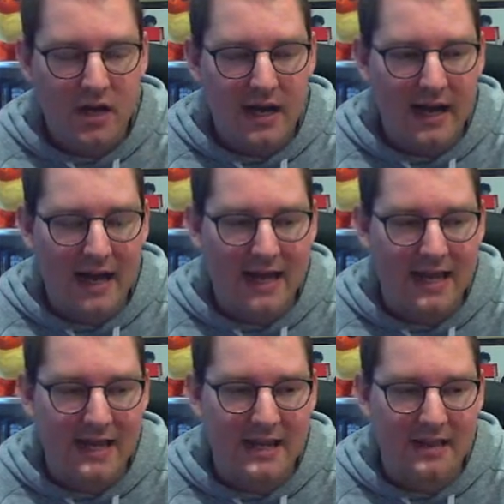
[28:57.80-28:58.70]

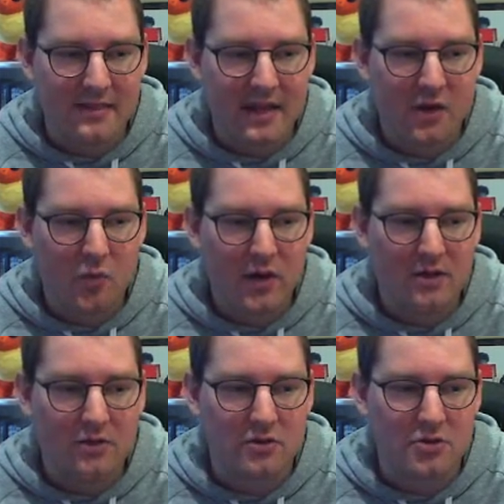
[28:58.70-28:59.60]
and they
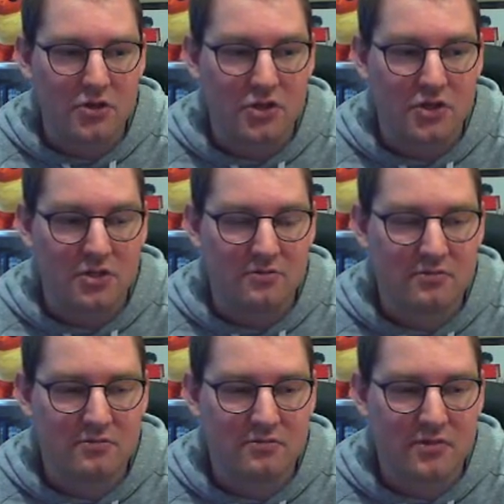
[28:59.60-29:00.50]
will just
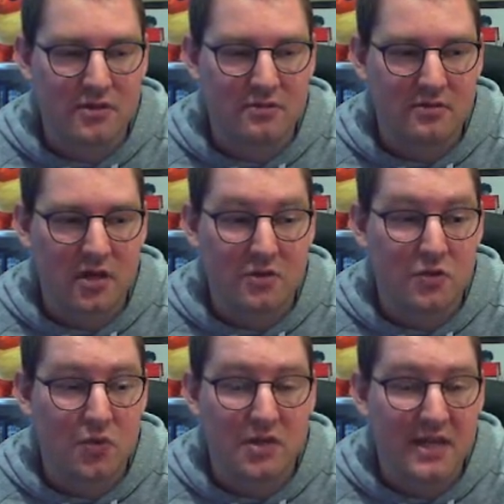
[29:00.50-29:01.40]
go
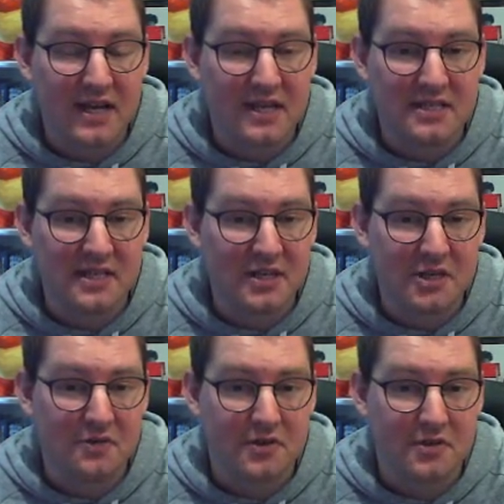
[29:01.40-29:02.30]
towards any
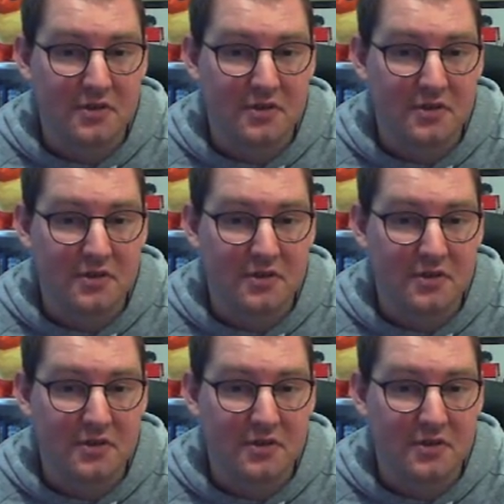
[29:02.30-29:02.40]
Tinkered